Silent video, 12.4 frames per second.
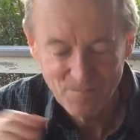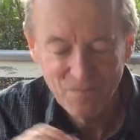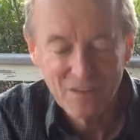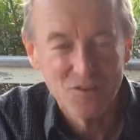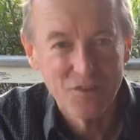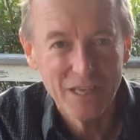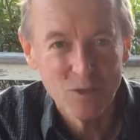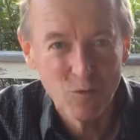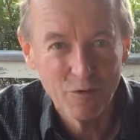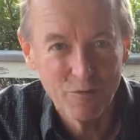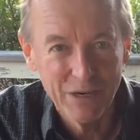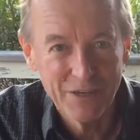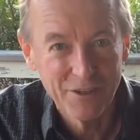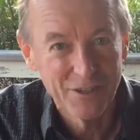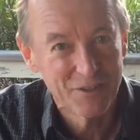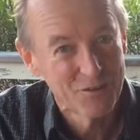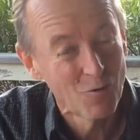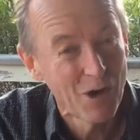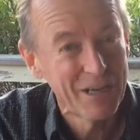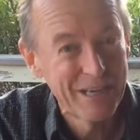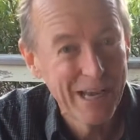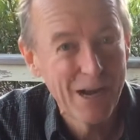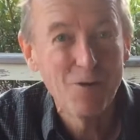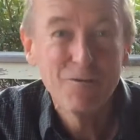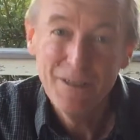So that's where frantic is. And right
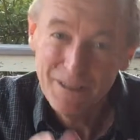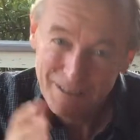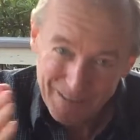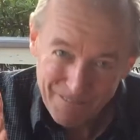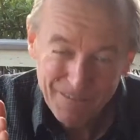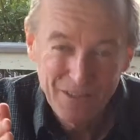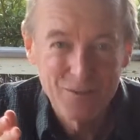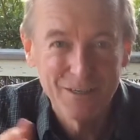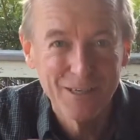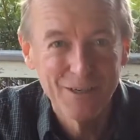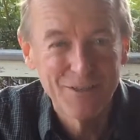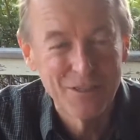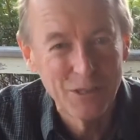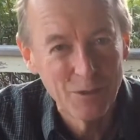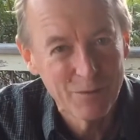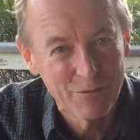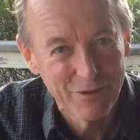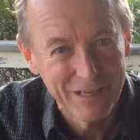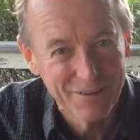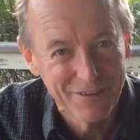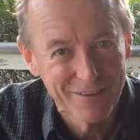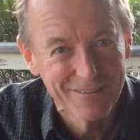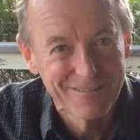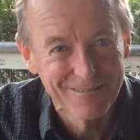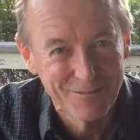now, it feels like it's a little bit frantic
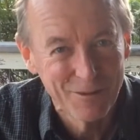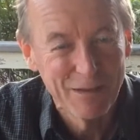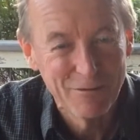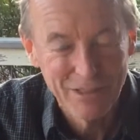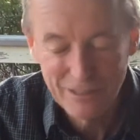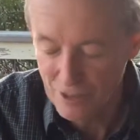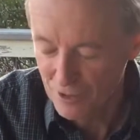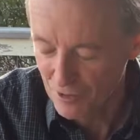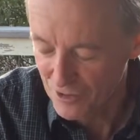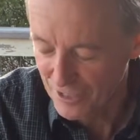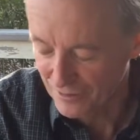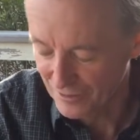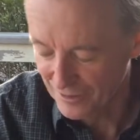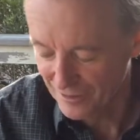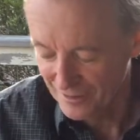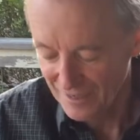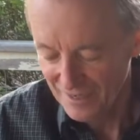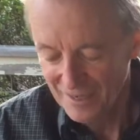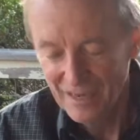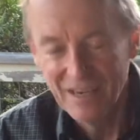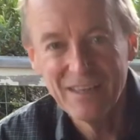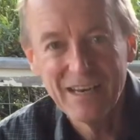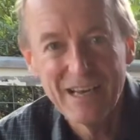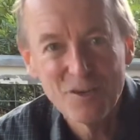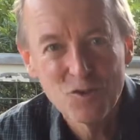with everything going on out there. And the
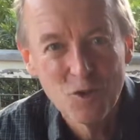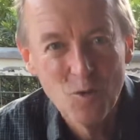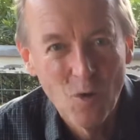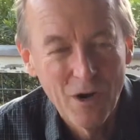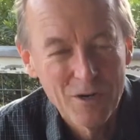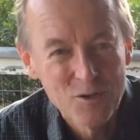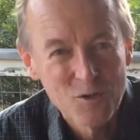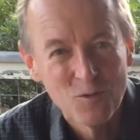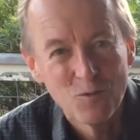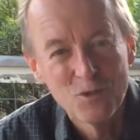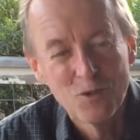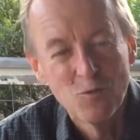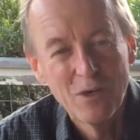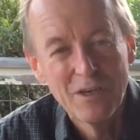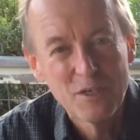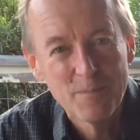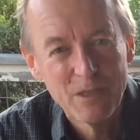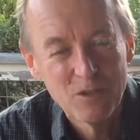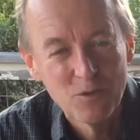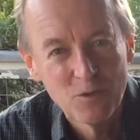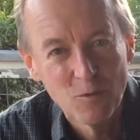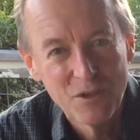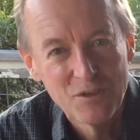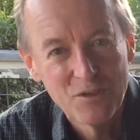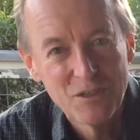last two wines, which are really special to
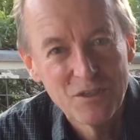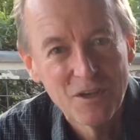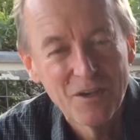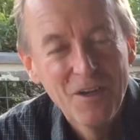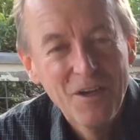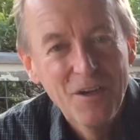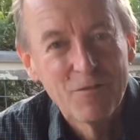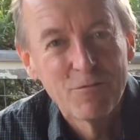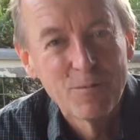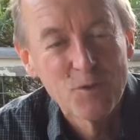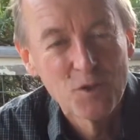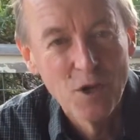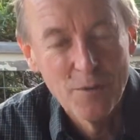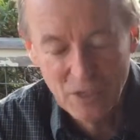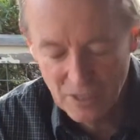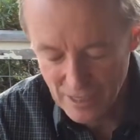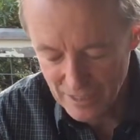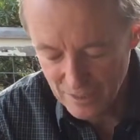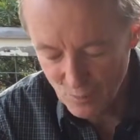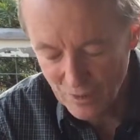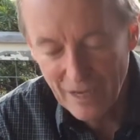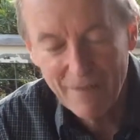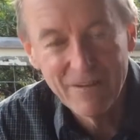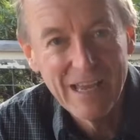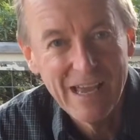us, these are from Sonoma County. We
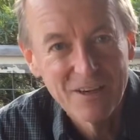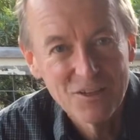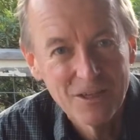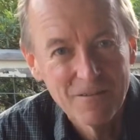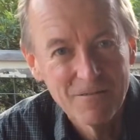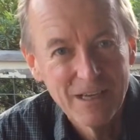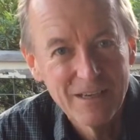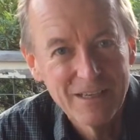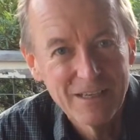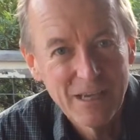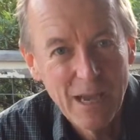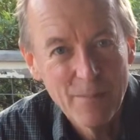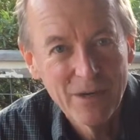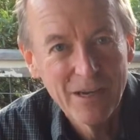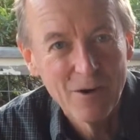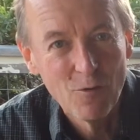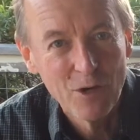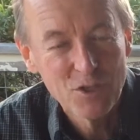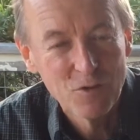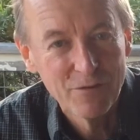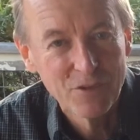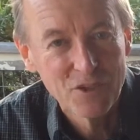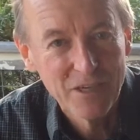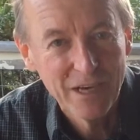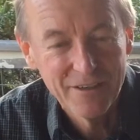have an Alexander Valley Cabernet and a Russian River
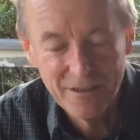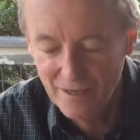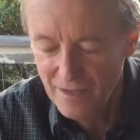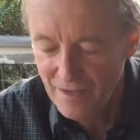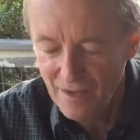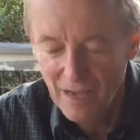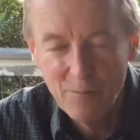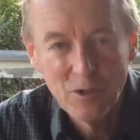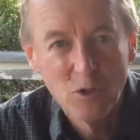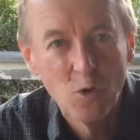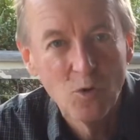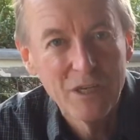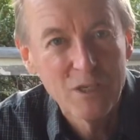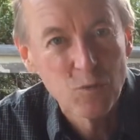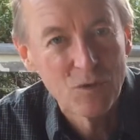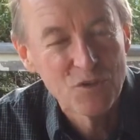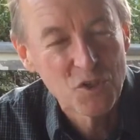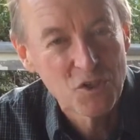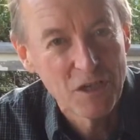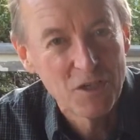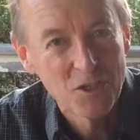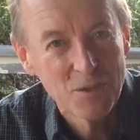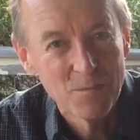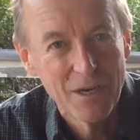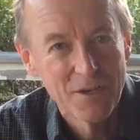Chardonnay, and we call these ones
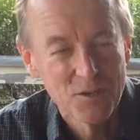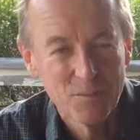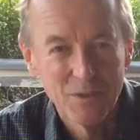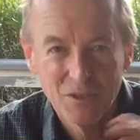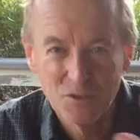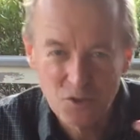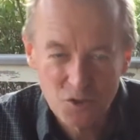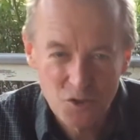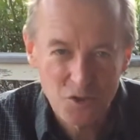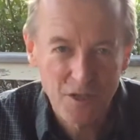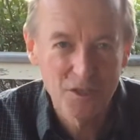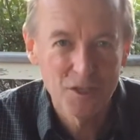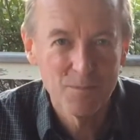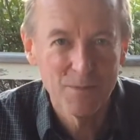Station Master because the Station